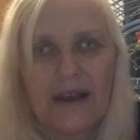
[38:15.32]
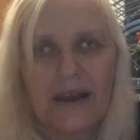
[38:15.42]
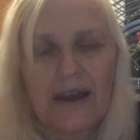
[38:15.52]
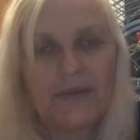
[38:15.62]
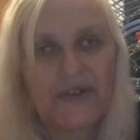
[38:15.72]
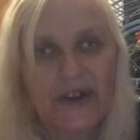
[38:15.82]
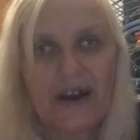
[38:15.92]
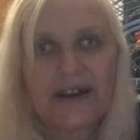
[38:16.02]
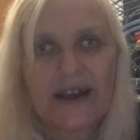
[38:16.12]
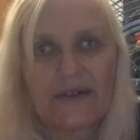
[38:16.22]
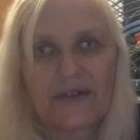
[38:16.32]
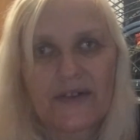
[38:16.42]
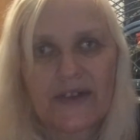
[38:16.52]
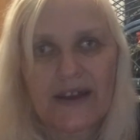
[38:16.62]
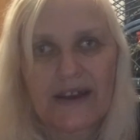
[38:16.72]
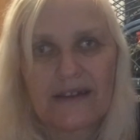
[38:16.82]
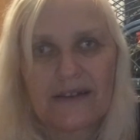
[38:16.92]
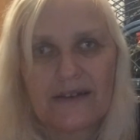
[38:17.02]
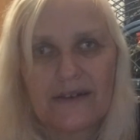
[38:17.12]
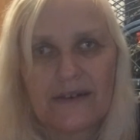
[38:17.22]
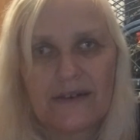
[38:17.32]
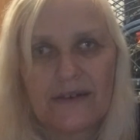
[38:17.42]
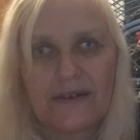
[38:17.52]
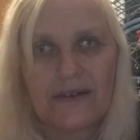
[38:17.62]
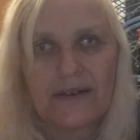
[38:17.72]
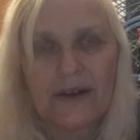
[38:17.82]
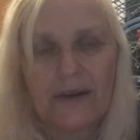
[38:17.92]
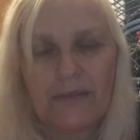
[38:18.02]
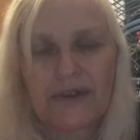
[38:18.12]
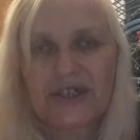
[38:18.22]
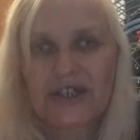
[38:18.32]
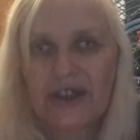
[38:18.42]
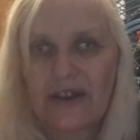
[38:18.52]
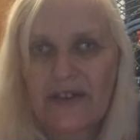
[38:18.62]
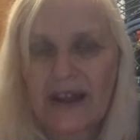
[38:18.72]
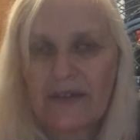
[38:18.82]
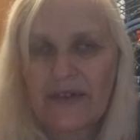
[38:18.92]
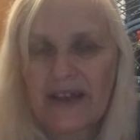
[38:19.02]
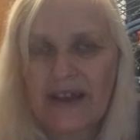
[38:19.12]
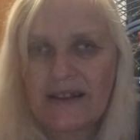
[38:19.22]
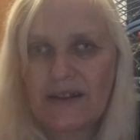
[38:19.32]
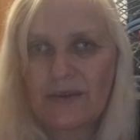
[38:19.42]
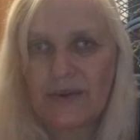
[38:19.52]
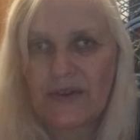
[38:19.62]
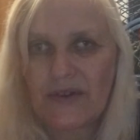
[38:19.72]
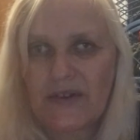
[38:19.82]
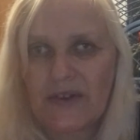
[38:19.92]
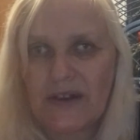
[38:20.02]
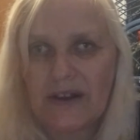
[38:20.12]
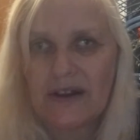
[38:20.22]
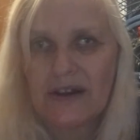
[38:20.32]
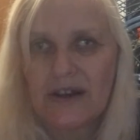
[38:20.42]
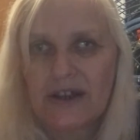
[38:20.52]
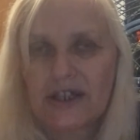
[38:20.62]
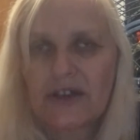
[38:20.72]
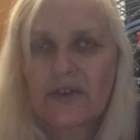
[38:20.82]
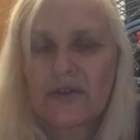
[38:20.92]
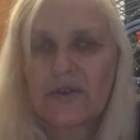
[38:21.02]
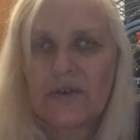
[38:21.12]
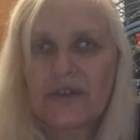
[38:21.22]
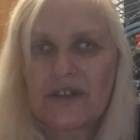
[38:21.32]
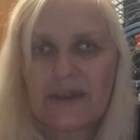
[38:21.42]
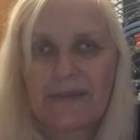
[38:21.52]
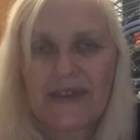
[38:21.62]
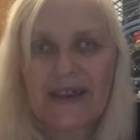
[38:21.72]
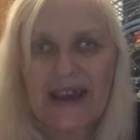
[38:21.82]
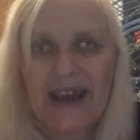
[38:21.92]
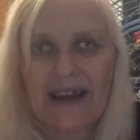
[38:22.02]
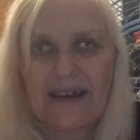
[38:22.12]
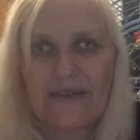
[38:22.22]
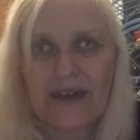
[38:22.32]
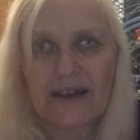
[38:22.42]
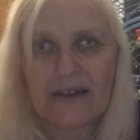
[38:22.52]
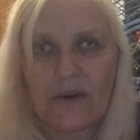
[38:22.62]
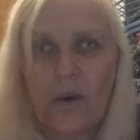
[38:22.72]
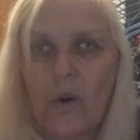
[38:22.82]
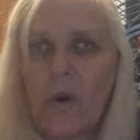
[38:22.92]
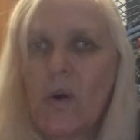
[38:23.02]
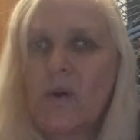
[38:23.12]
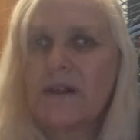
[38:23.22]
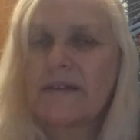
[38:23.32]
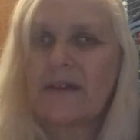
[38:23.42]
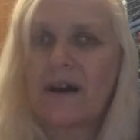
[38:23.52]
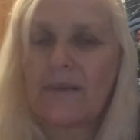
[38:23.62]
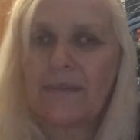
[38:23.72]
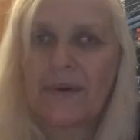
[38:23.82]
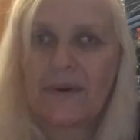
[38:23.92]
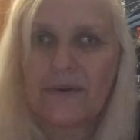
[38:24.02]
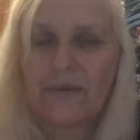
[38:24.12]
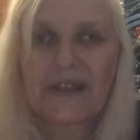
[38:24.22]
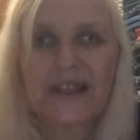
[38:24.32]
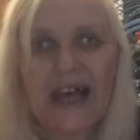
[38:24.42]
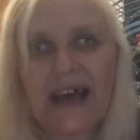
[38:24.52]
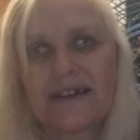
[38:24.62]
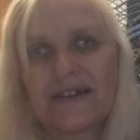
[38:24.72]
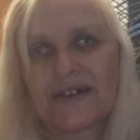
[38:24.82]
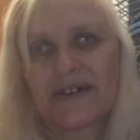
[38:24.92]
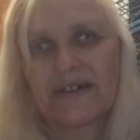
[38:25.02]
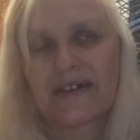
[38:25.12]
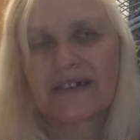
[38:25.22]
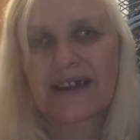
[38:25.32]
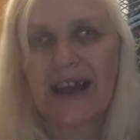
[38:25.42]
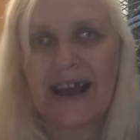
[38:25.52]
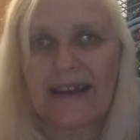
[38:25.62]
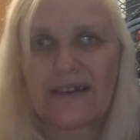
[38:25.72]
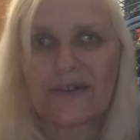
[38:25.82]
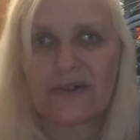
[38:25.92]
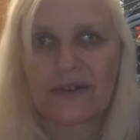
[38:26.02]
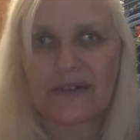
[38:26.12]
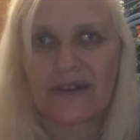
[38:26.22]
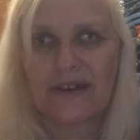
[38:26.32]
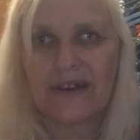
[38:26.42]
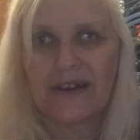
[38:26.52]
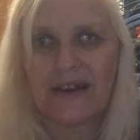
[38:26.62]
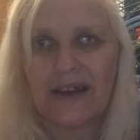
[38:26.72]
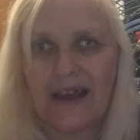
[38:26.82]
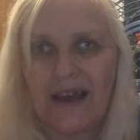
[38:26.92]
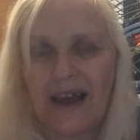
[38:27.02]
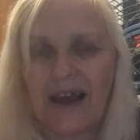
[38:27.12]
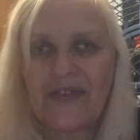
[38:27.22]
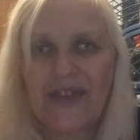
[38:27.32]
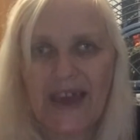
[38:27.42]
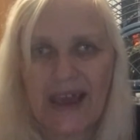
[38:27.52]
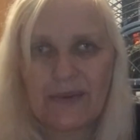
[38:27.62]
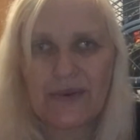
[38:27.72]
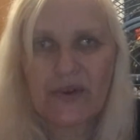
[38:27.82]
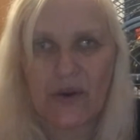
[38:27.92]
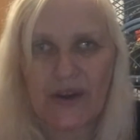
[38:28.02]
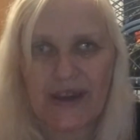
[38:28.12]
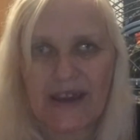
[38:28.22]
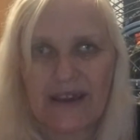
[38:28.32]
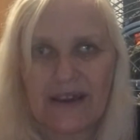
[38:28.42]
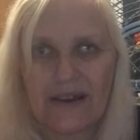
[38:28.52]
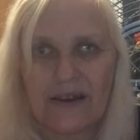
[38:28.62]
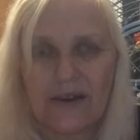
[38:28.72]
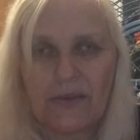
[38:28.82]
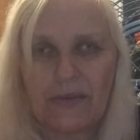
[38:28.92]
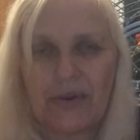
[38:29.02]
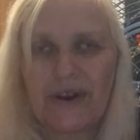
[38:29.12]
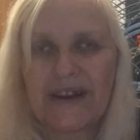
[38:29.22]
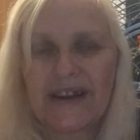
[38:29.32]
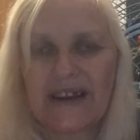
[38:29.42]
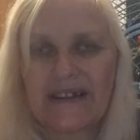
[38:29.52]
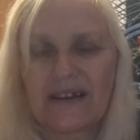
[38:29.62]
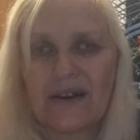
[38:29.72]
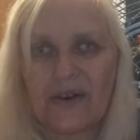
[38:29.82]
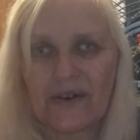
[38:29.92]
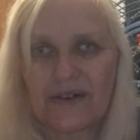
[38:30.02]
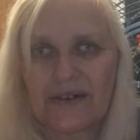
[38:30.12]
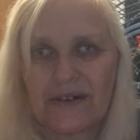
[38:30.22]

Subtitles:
It was dark outside, but just outside the woods she saw the gypsy caravan all lit up with lanterns and candles, and there was Cocky pulling it along.